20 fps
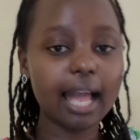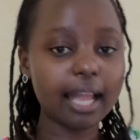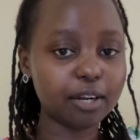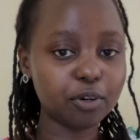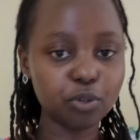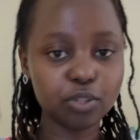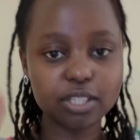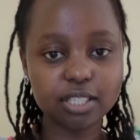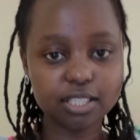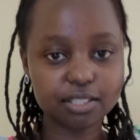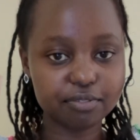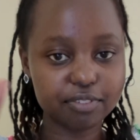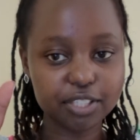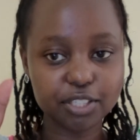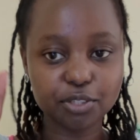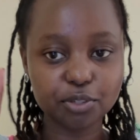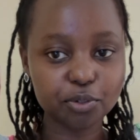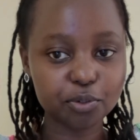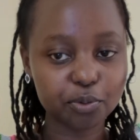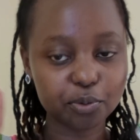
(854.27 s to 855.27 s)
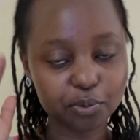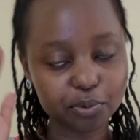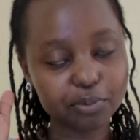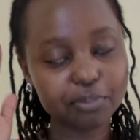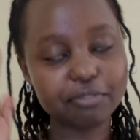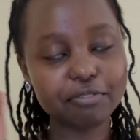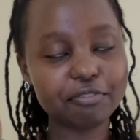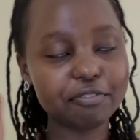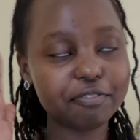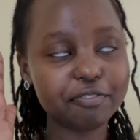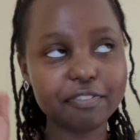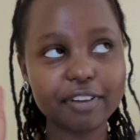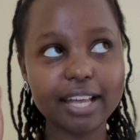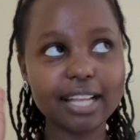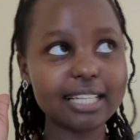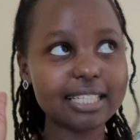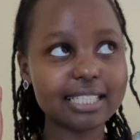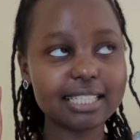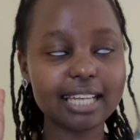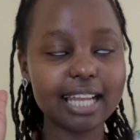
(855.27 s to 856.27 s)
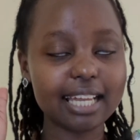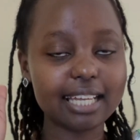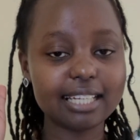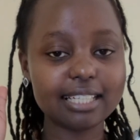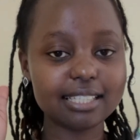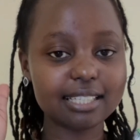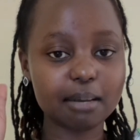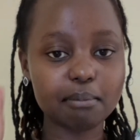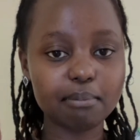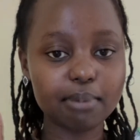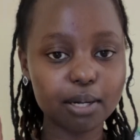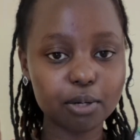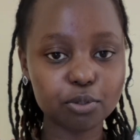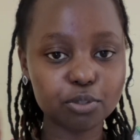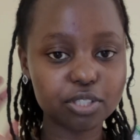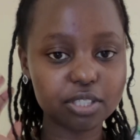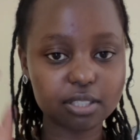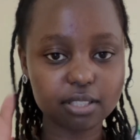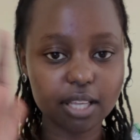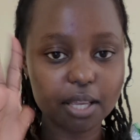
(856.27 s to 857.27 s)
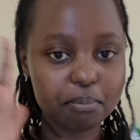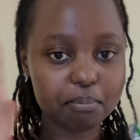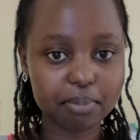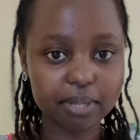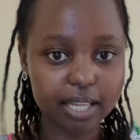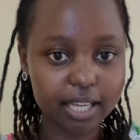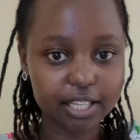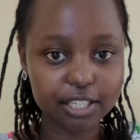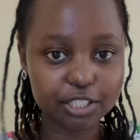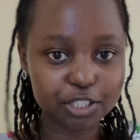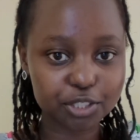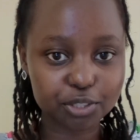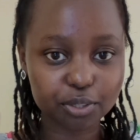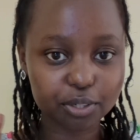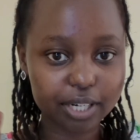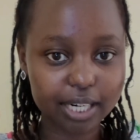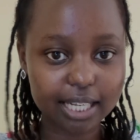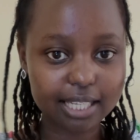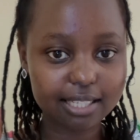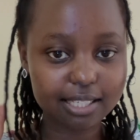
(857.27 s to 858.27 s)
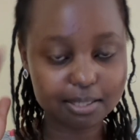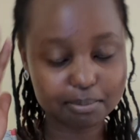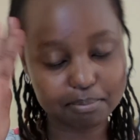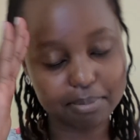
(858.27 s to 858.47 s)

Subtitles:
I know this video felt like it's about APA insurance,